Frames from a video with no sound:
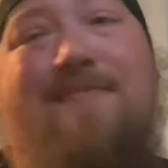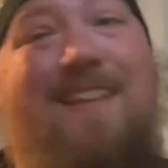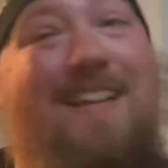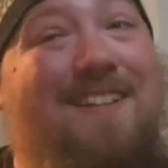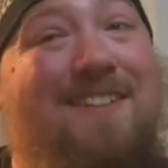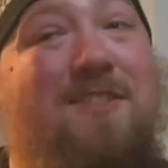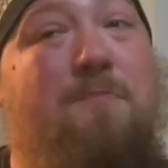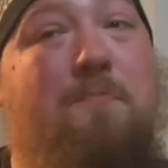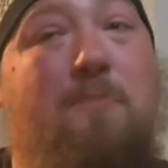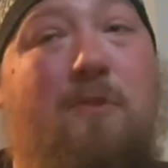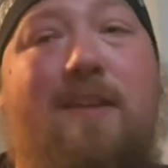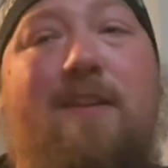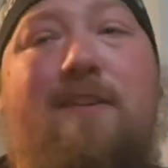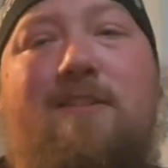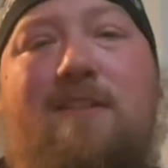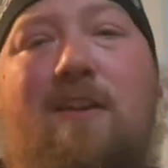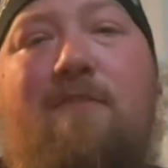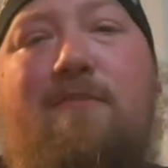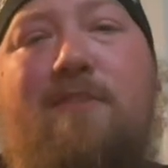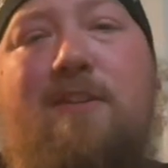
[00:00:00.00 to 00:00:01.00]
It's pretty
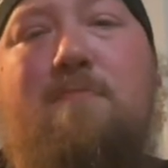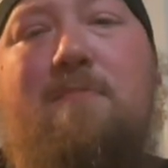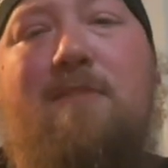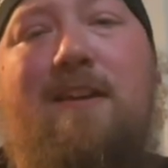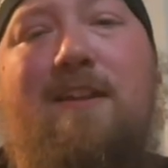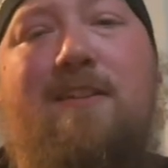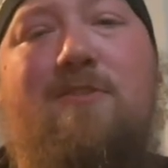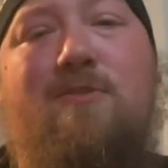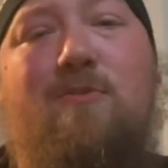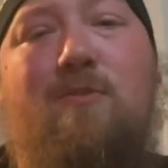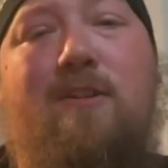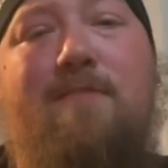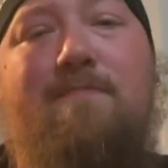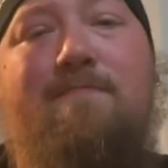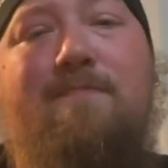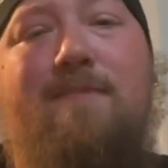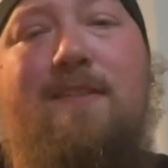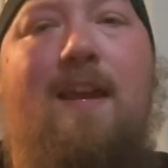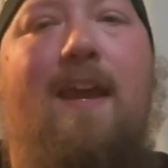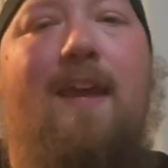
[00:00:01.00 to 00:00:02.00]
self-explanatory.
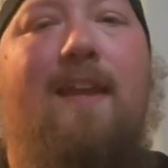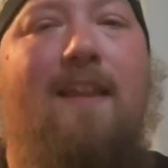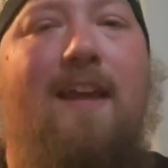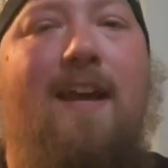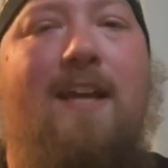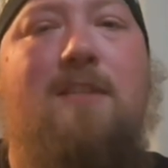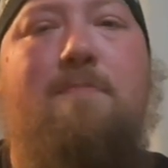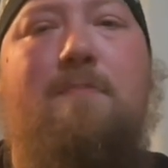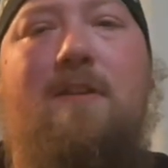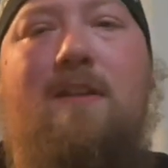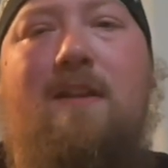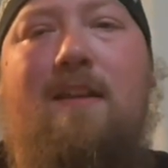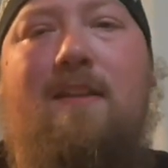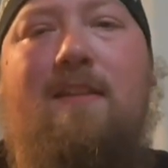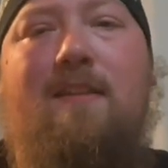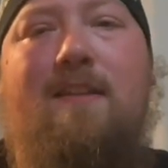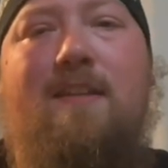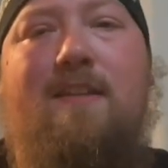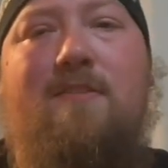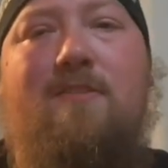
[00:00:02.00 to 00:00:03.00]
And last but not
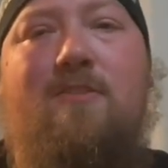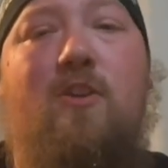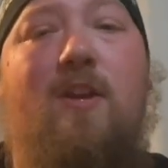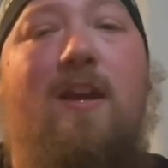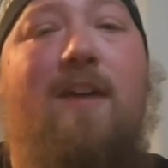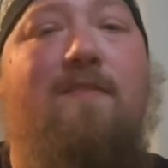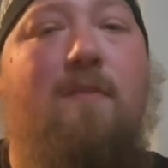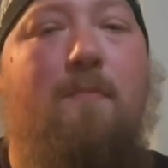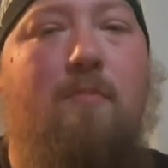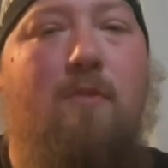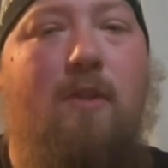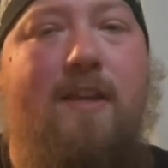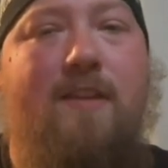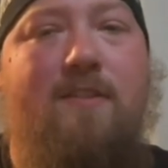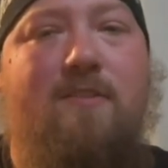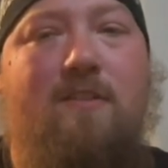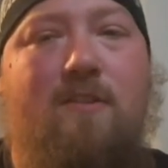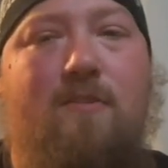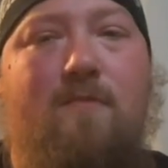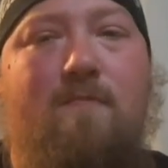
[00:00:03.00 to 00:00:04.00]
least, you have the break
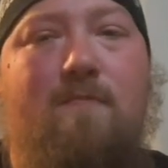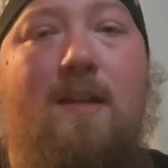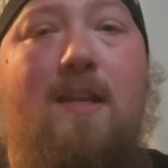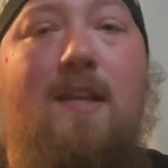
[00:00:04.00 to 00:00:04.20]
zone.